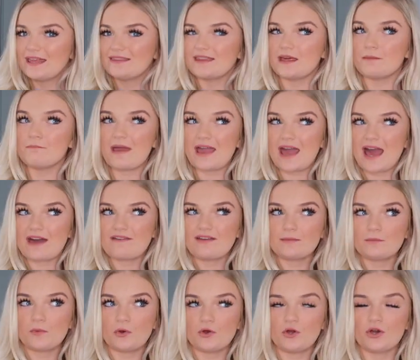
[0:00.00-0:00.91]
They may have it
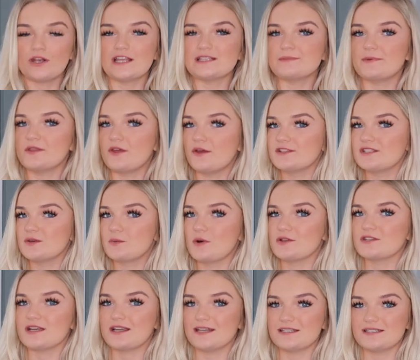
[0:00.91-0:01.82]
in more colours, but those are the
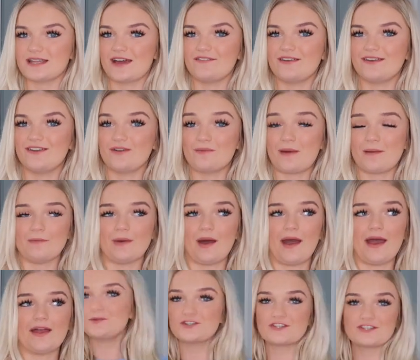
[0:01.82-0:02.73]
ones I can definitely remember.
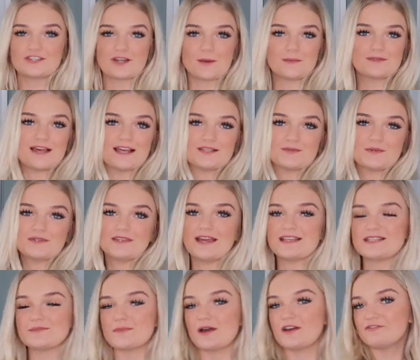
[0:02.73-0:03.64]
I'm just obsessed with
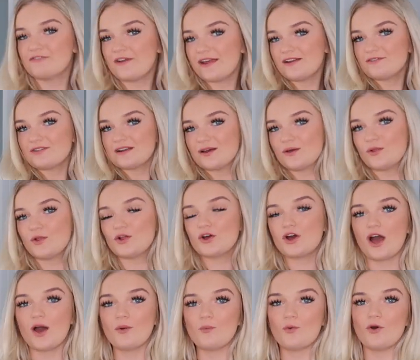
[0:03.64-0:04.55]
this. My favourite little
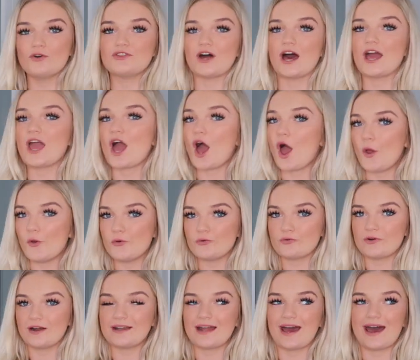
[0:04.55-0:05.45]
co-ord that I
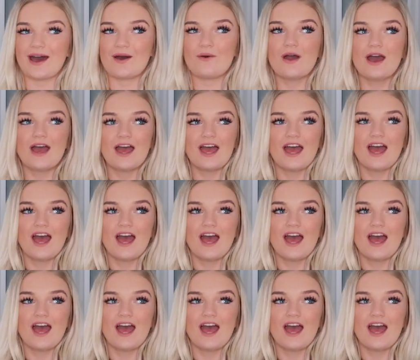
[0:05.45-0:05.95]
own right now.